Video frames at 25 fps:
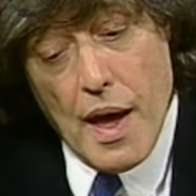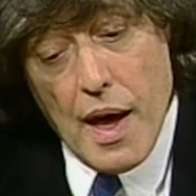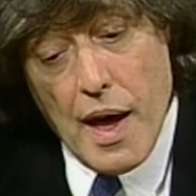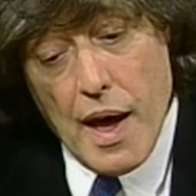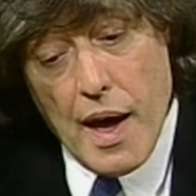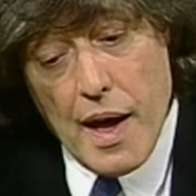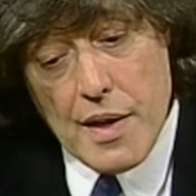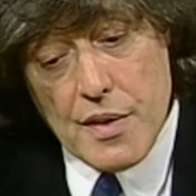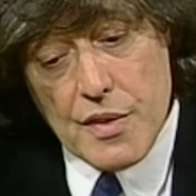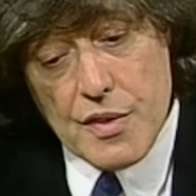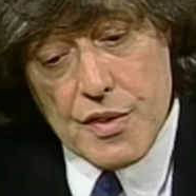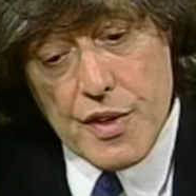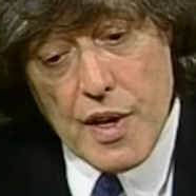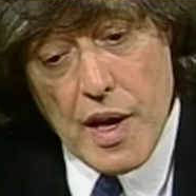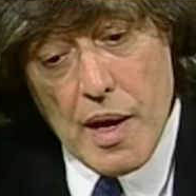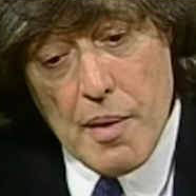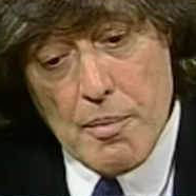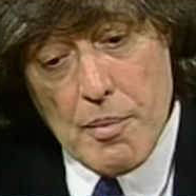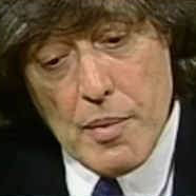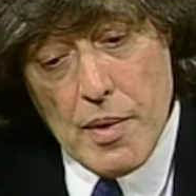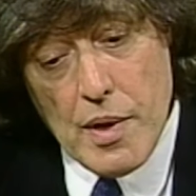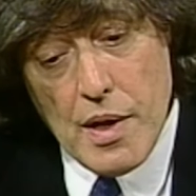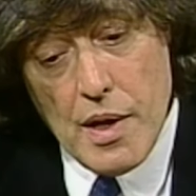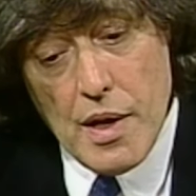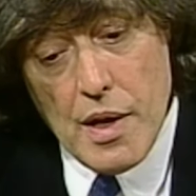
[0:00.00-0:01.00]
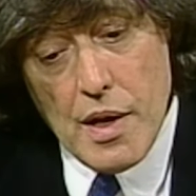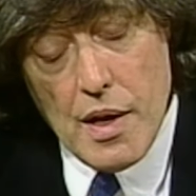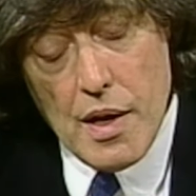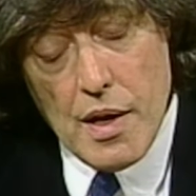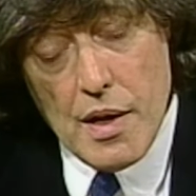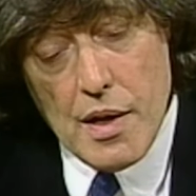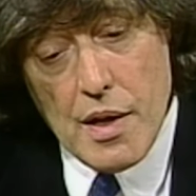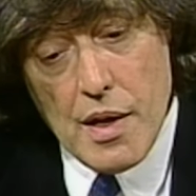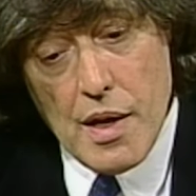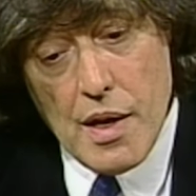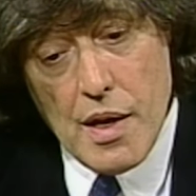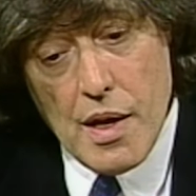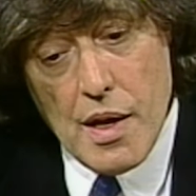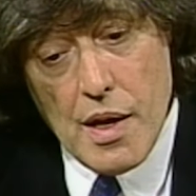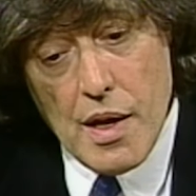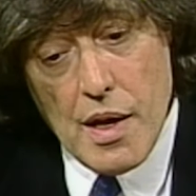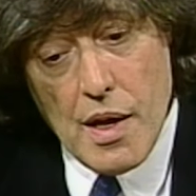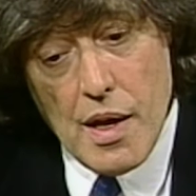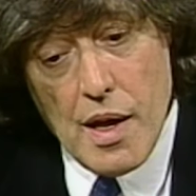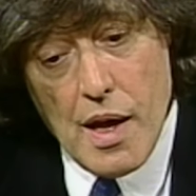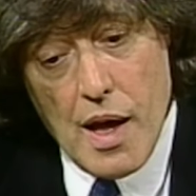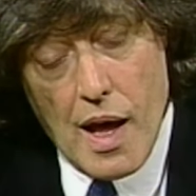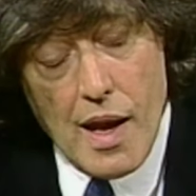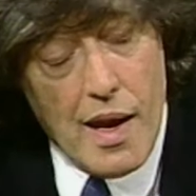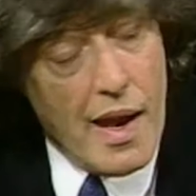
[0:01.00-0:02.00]
And um,
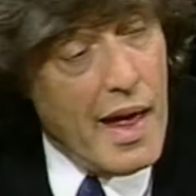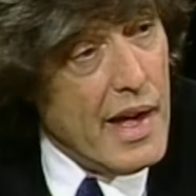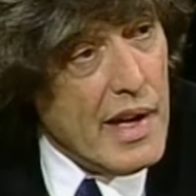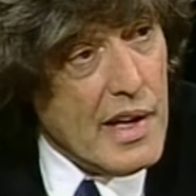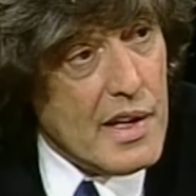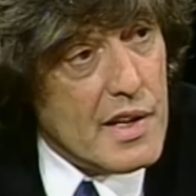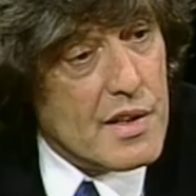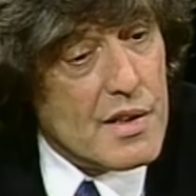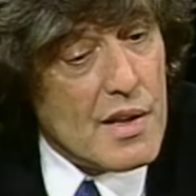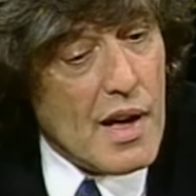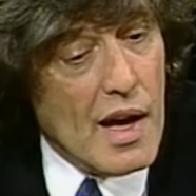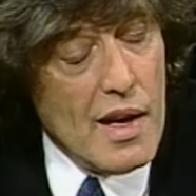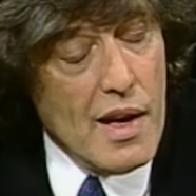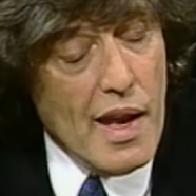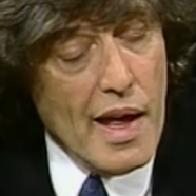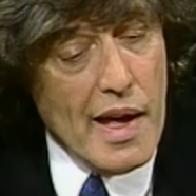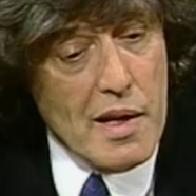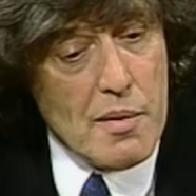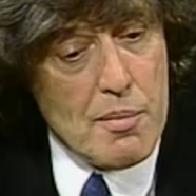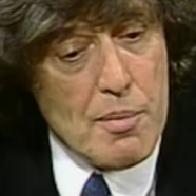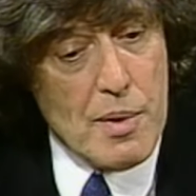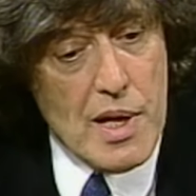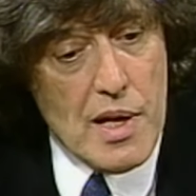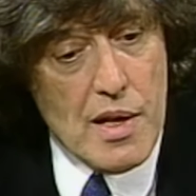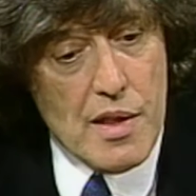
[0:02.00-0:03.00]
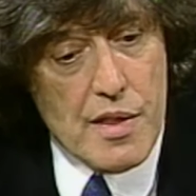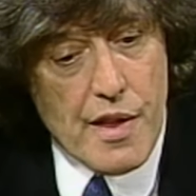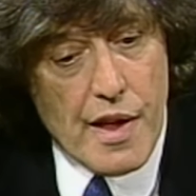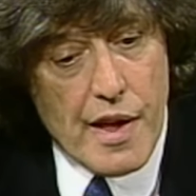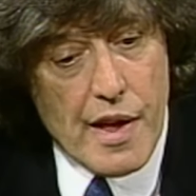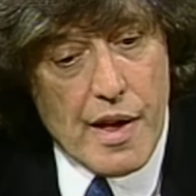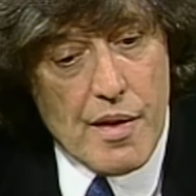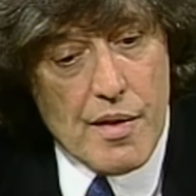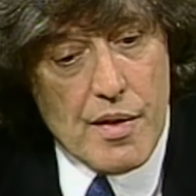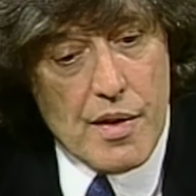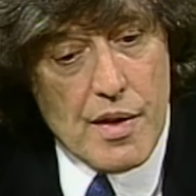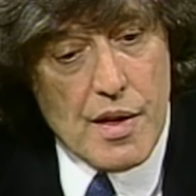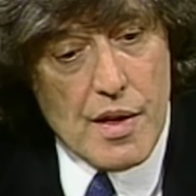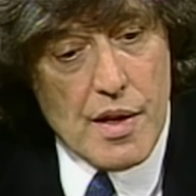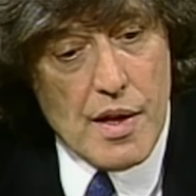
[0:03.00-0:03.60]
I like I like being there.